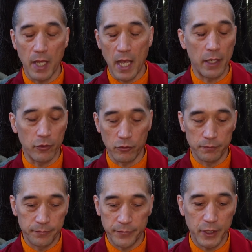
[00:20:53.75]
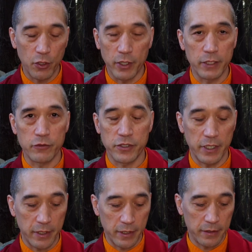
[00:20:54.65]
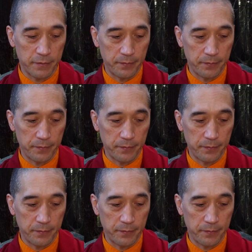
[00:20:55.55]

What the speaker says: at all. They're not interested in it.